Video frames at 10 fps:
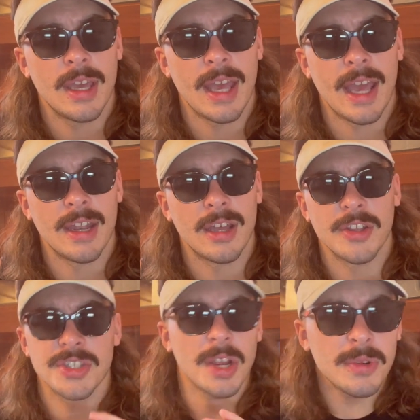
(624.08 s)
And
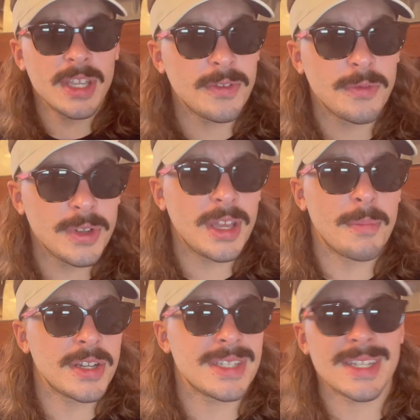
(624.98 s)
there's not really
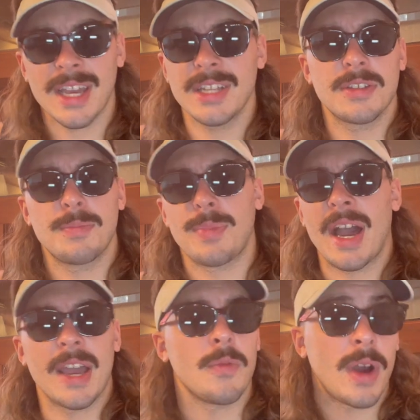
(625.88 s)
much science
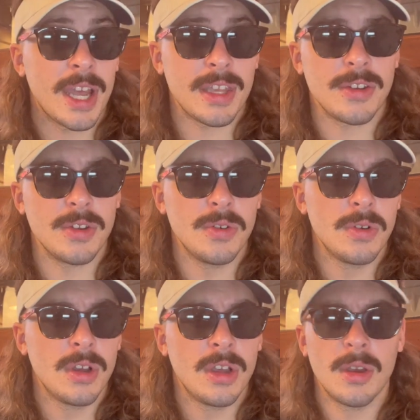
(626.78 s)
behind why they
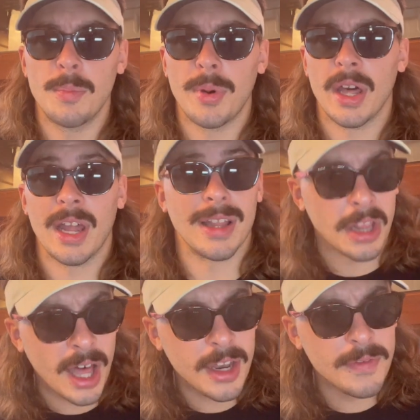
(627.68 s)
do, but a
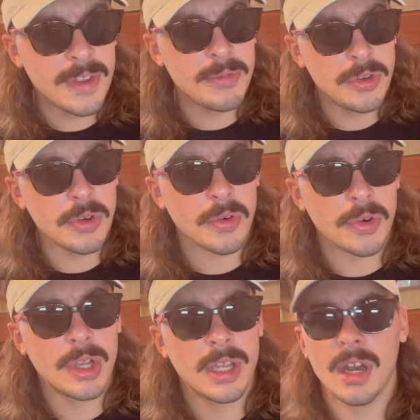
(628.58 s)
lot of them do,
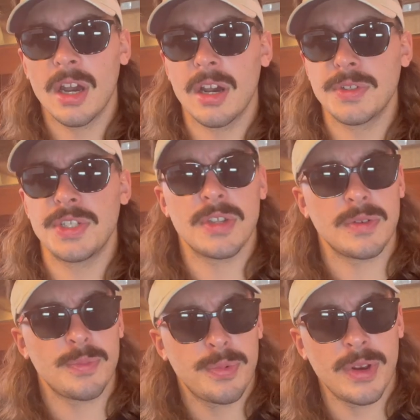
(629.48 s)
which is a
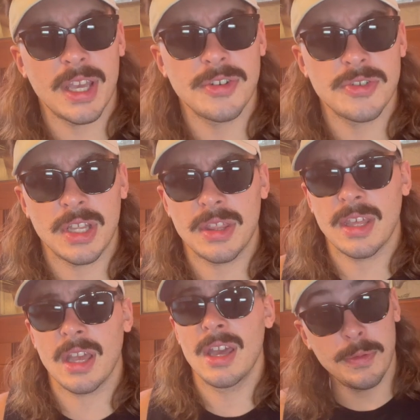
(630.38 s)
pretty interesting
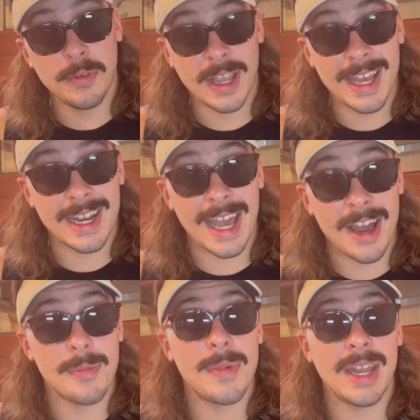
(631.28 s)
thing. You forget
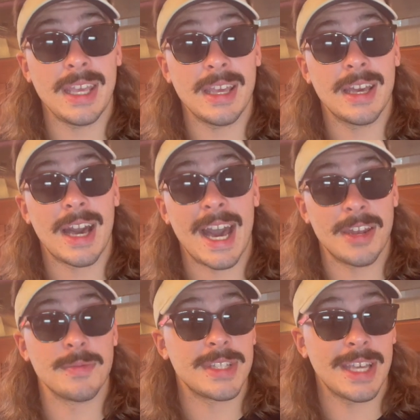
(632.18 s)
how many
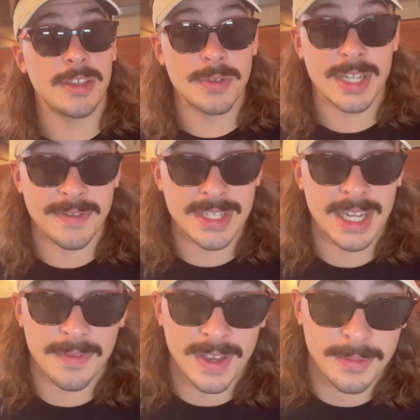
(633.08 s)
items they use have
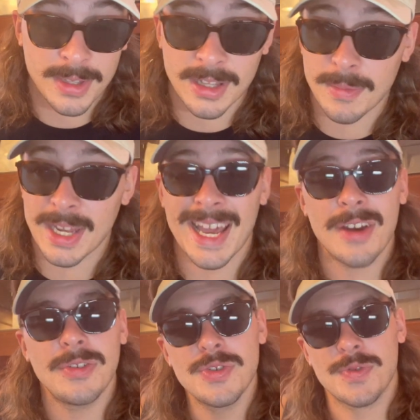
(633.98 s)
snake venom in them and how
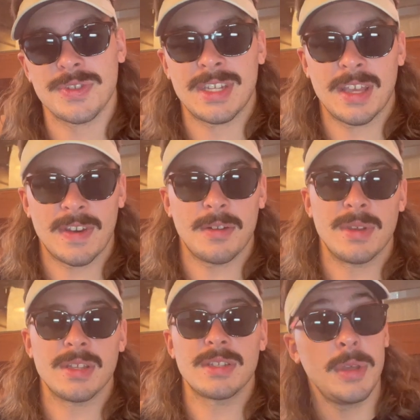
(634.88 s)
useful snake venom
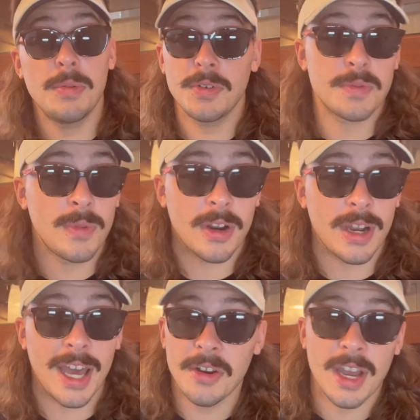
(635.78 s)
is. People are smart.
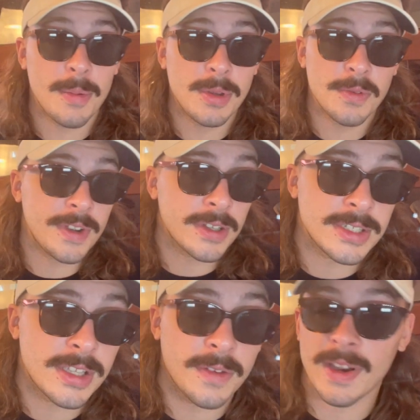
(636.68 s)
I don't know how people figure this
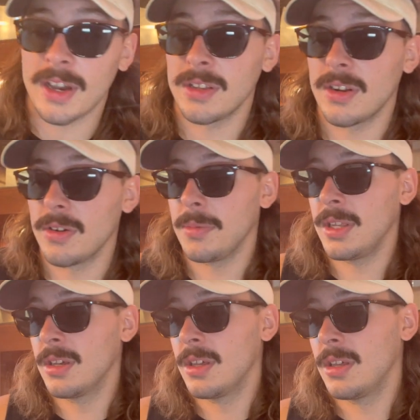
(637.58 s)
stuff out, you know what I
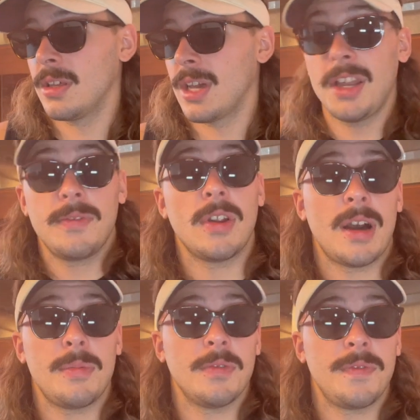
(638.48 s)
mean? I don't even know
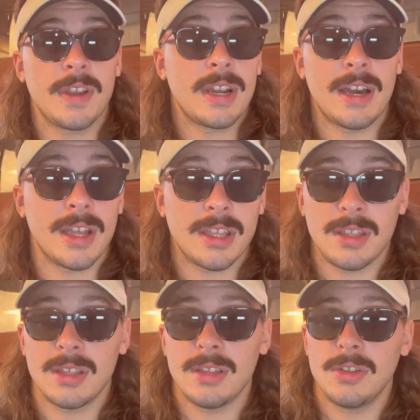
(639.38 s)
how people figured out, like,
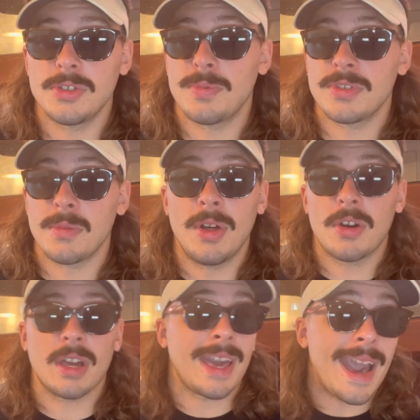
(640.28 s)
you're supposed to milk
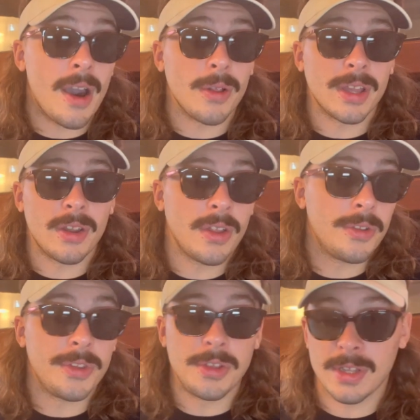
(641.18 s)
a cow, let
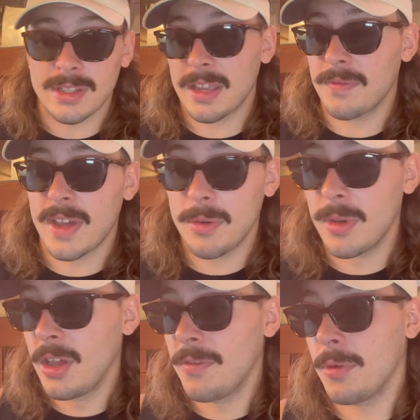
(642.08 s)
alone that you could take
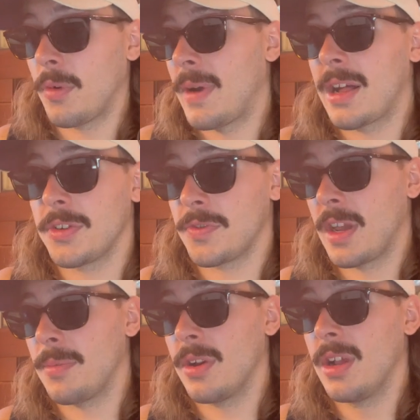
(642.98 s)
venom from a Waglers
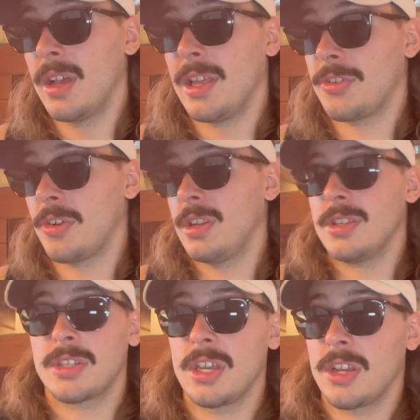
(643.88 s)
Viper and turn it into
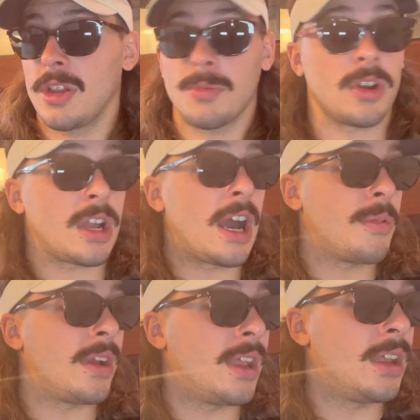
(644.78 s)
skin cream or a
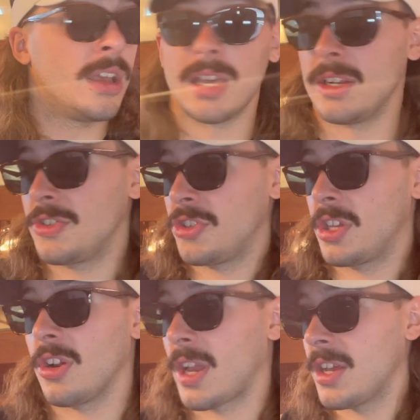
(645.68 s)
copperhead and
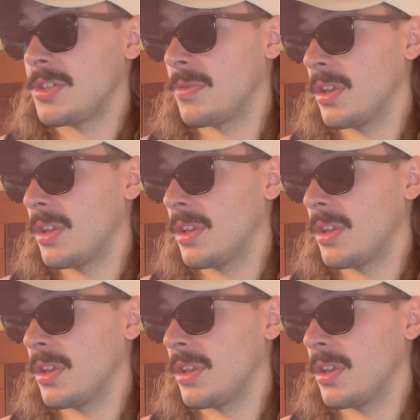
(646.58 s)
cure cancer with it.